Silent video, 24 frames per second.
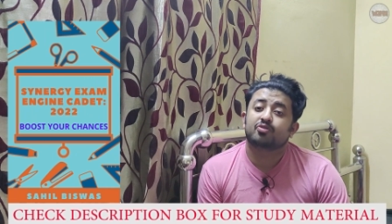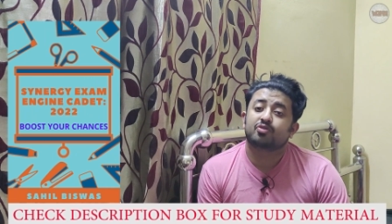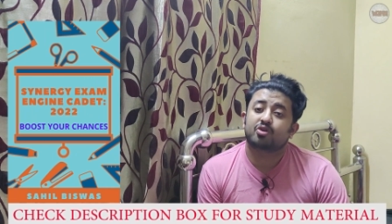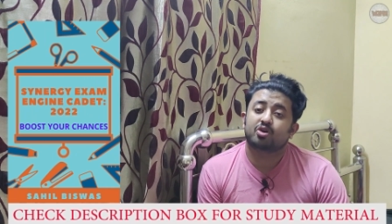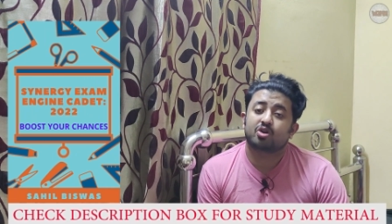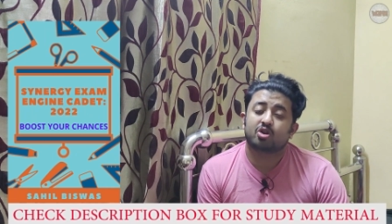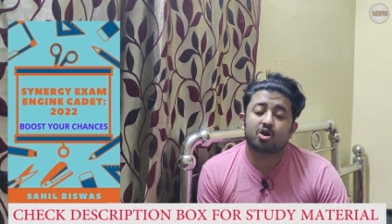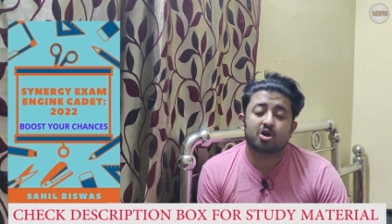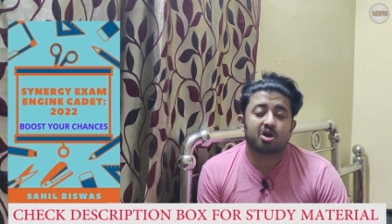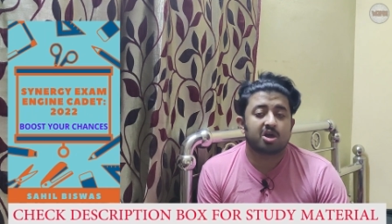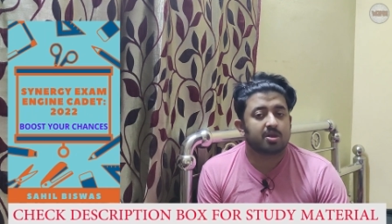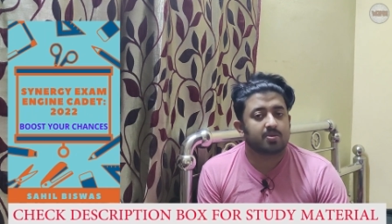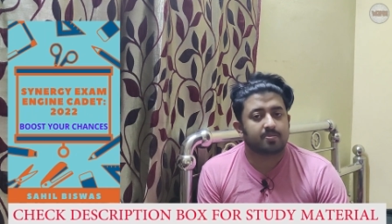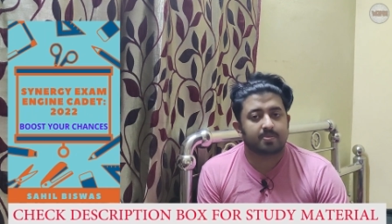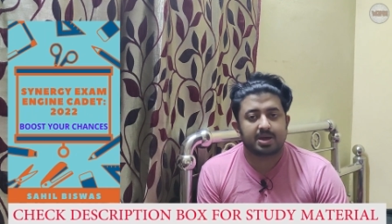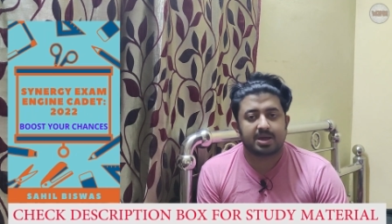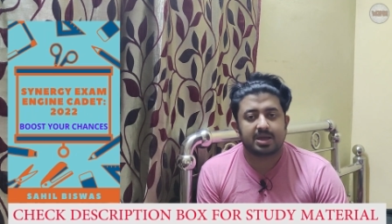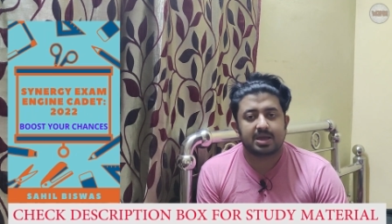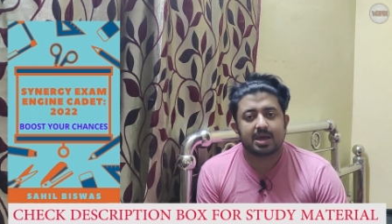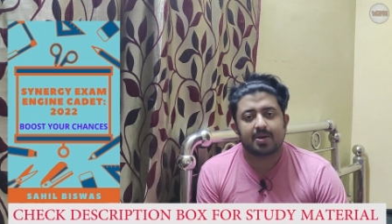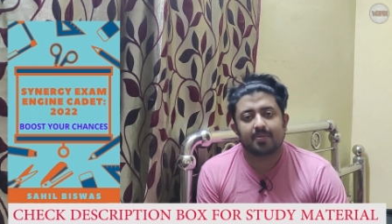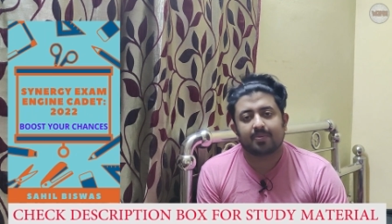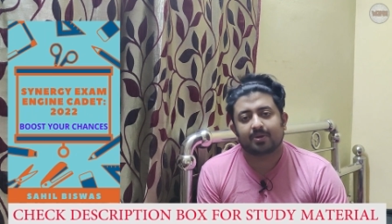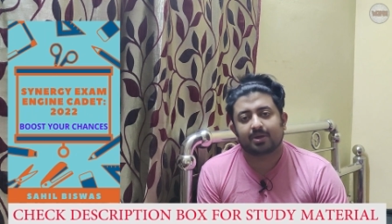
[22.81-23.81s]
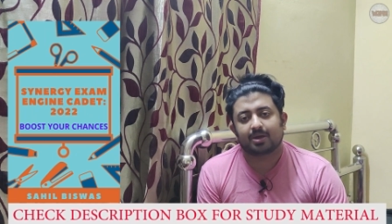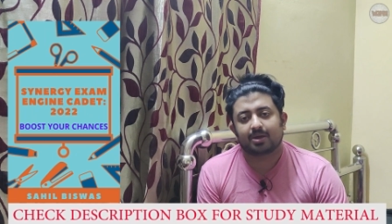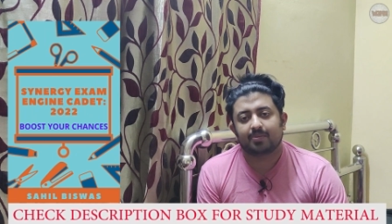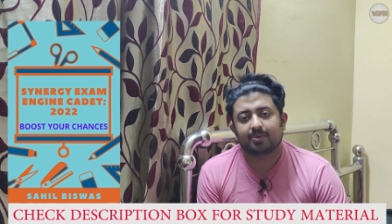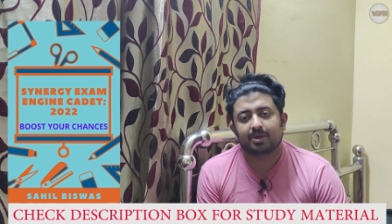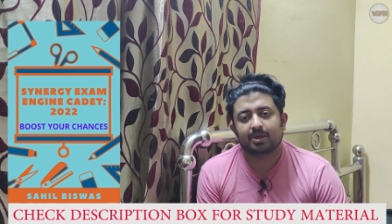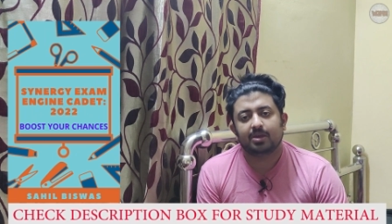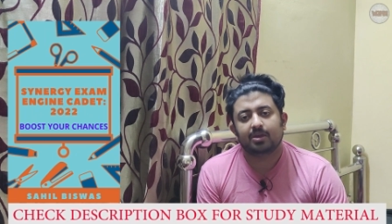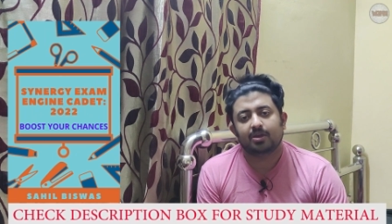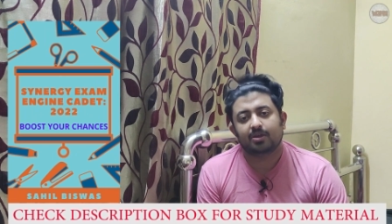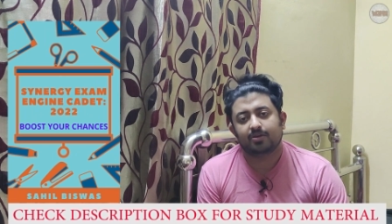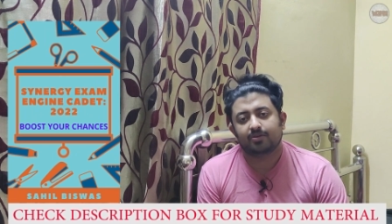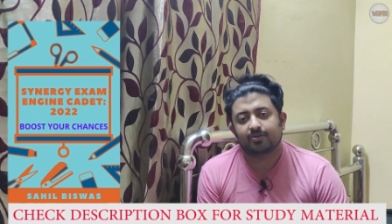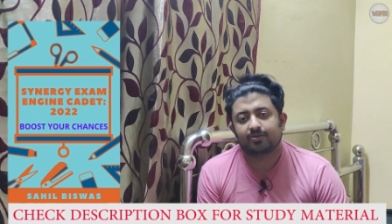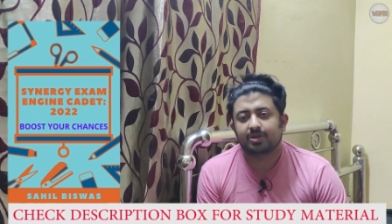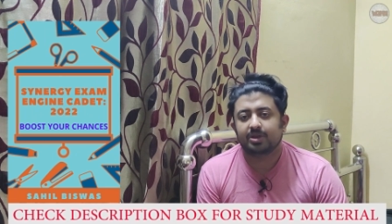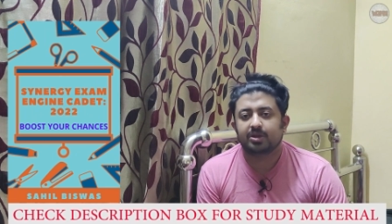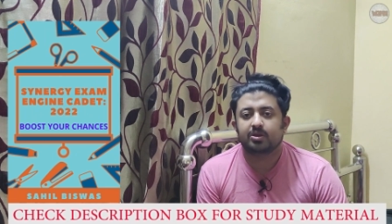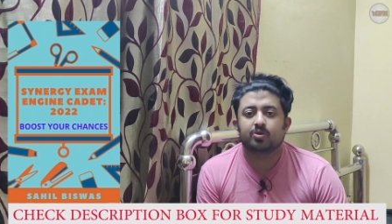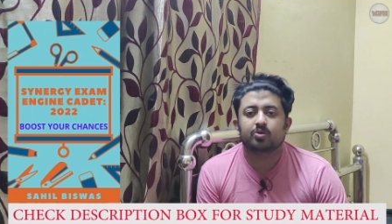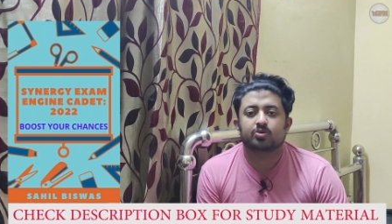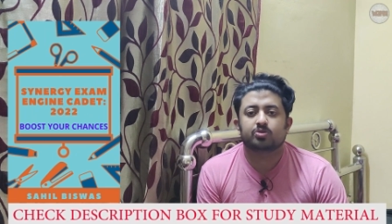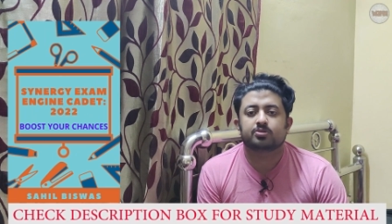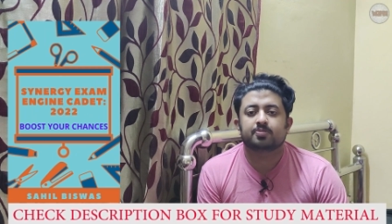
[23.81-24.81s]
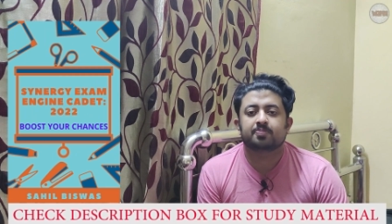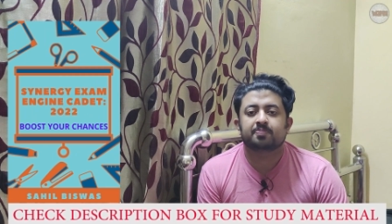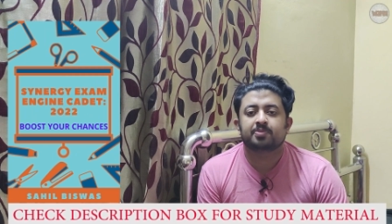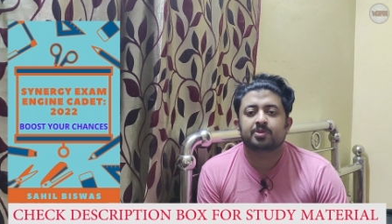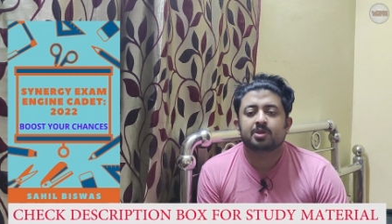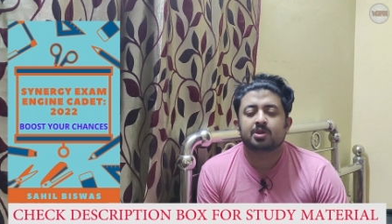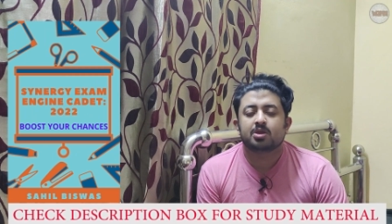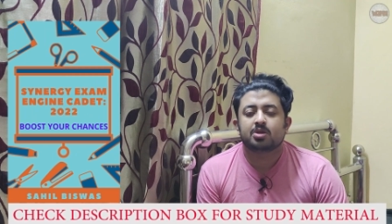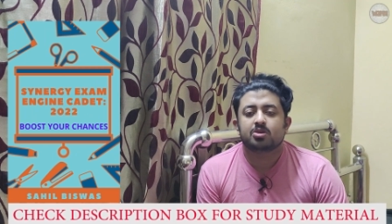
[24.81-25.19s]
for all my upcoming videos.